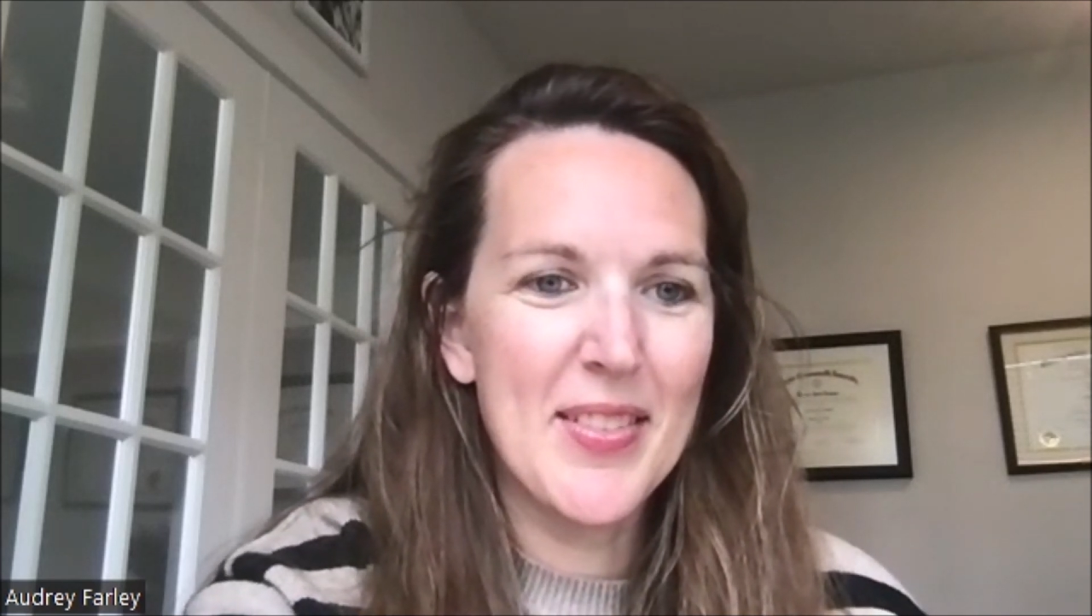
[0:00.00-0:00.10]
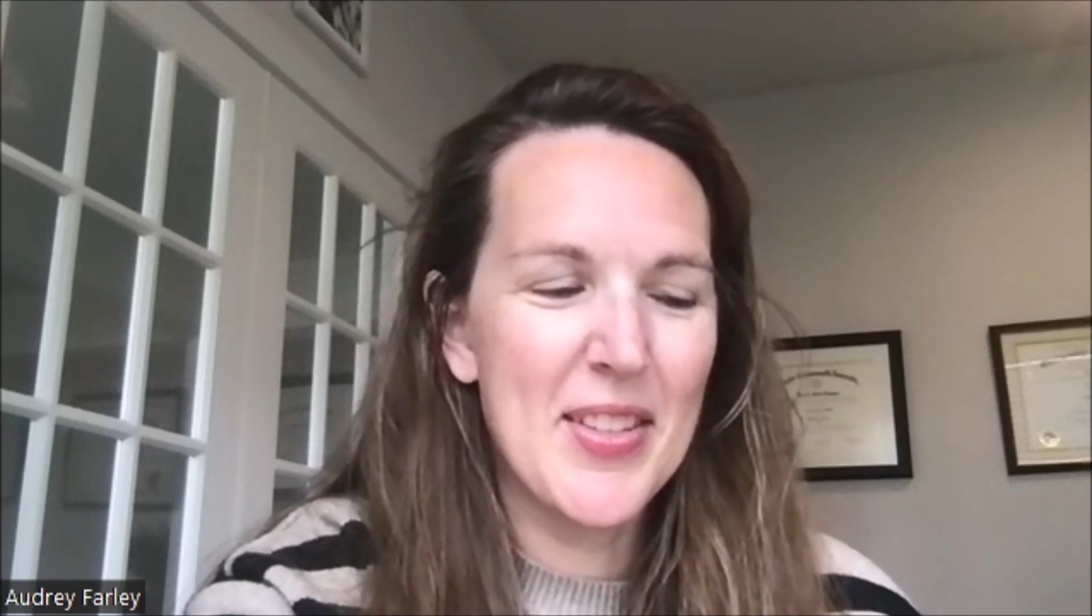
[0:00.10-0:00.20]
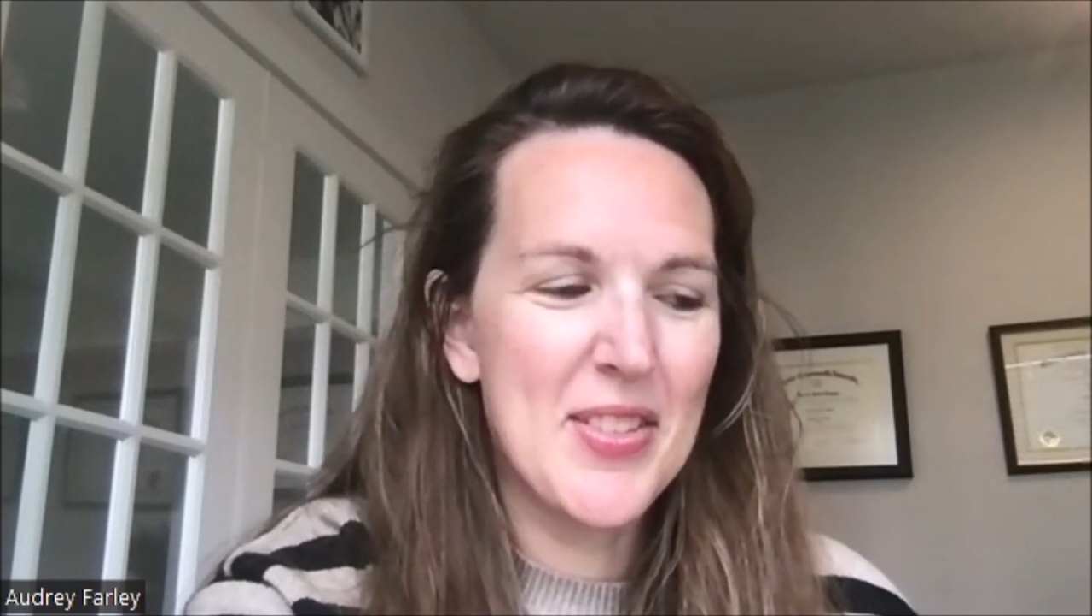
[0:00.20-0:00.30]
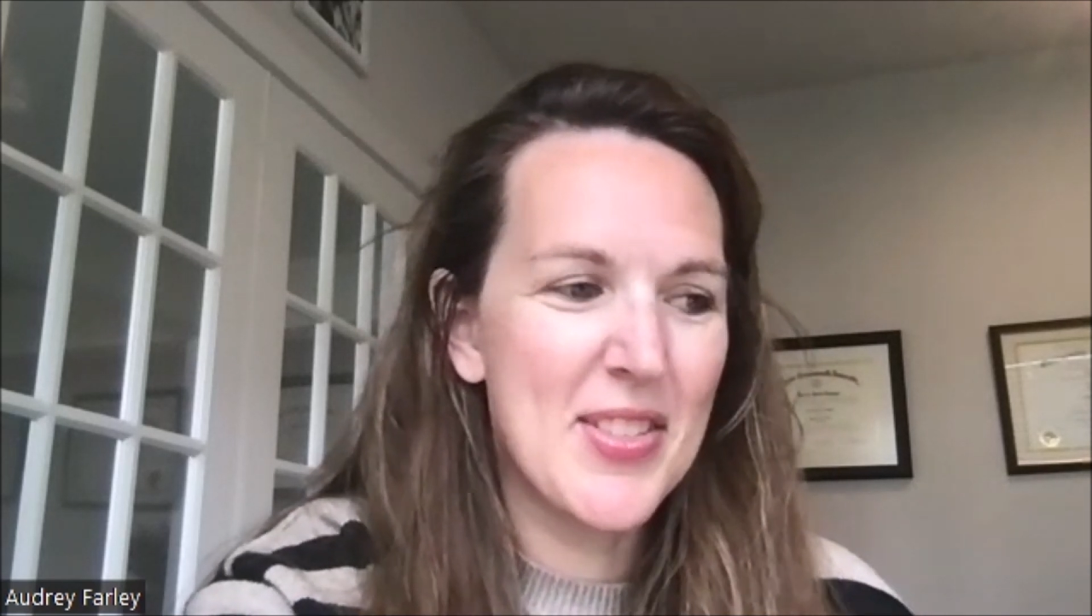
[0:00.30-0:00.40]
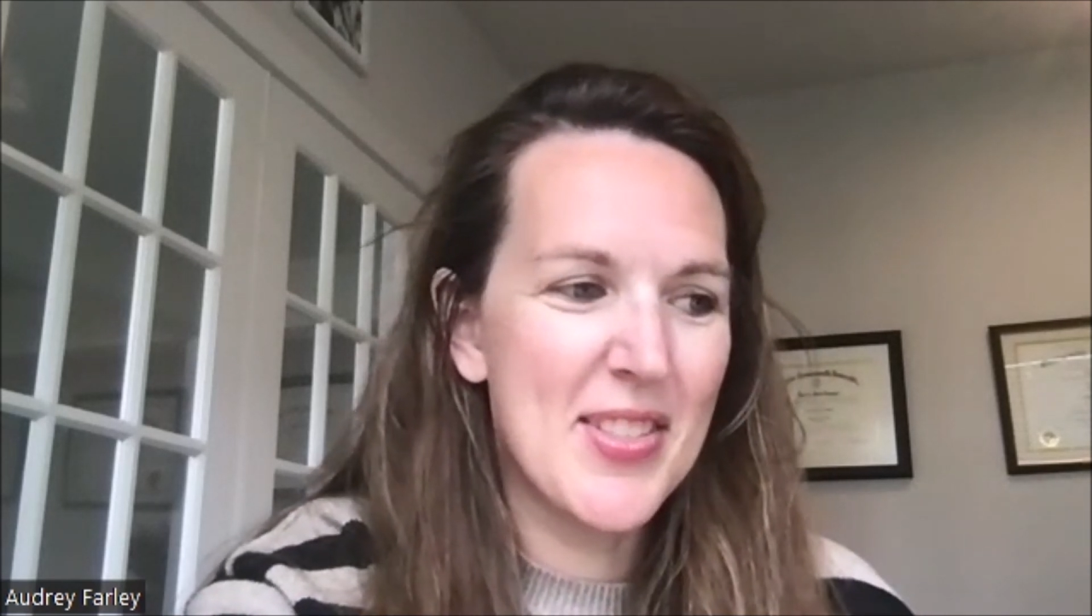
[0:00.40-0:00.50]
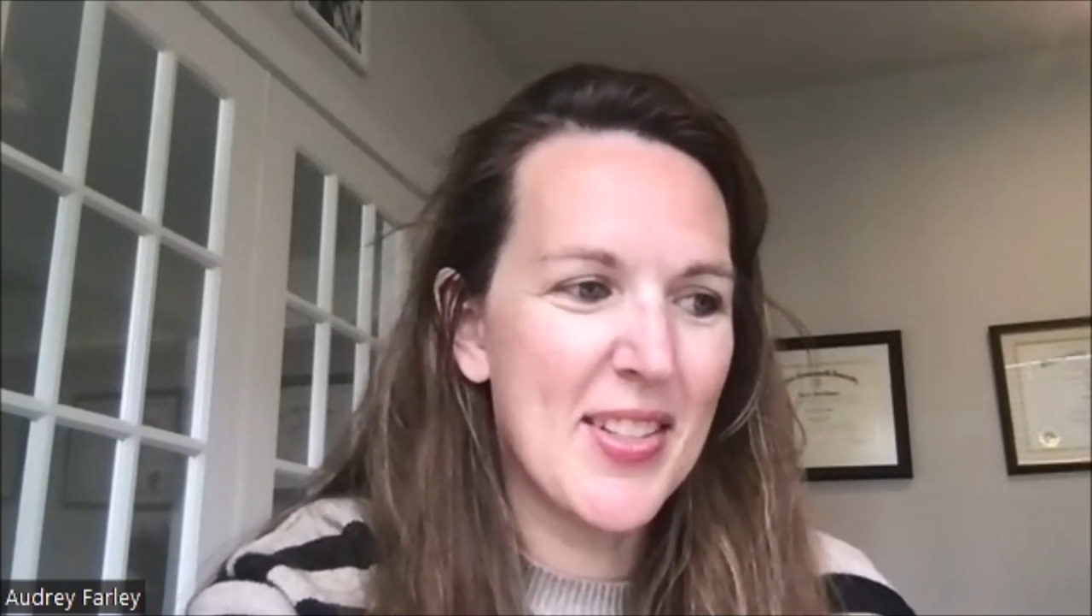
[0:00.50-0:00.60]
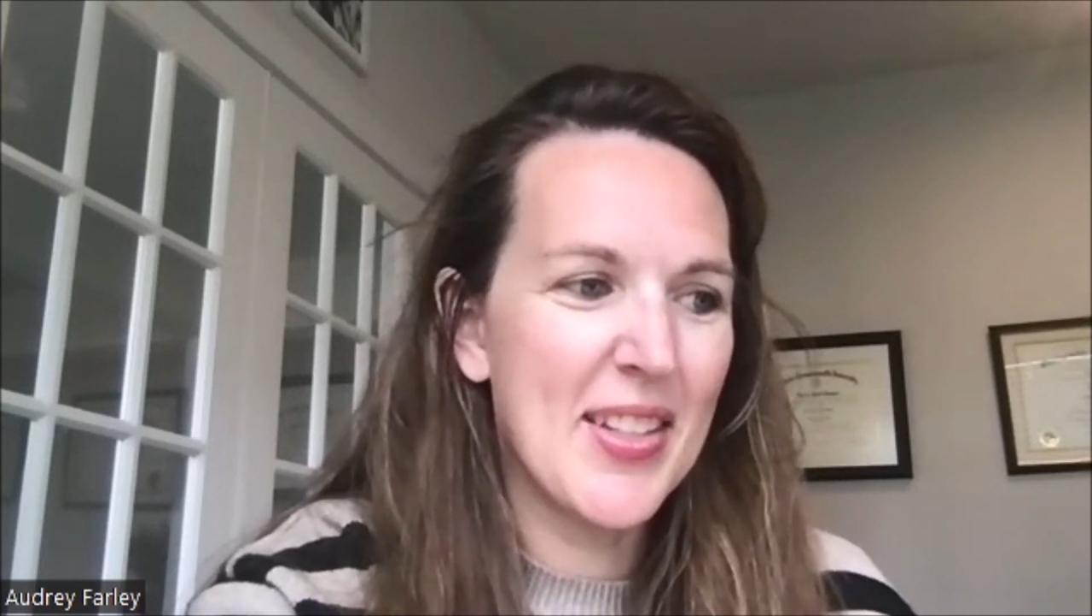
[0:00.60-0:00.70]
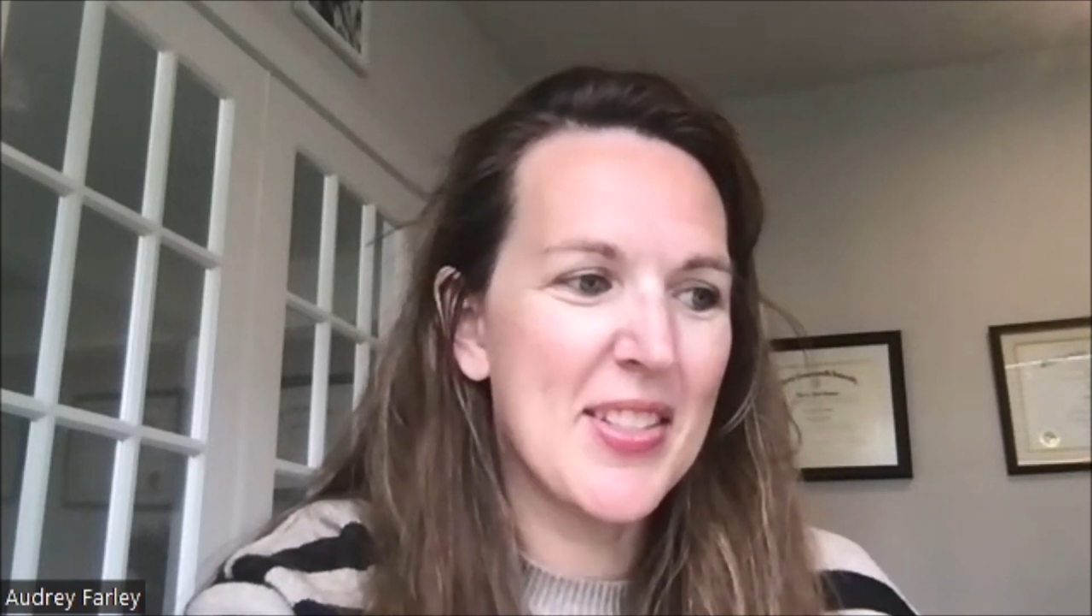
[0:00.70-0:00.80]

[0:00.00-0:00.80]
it's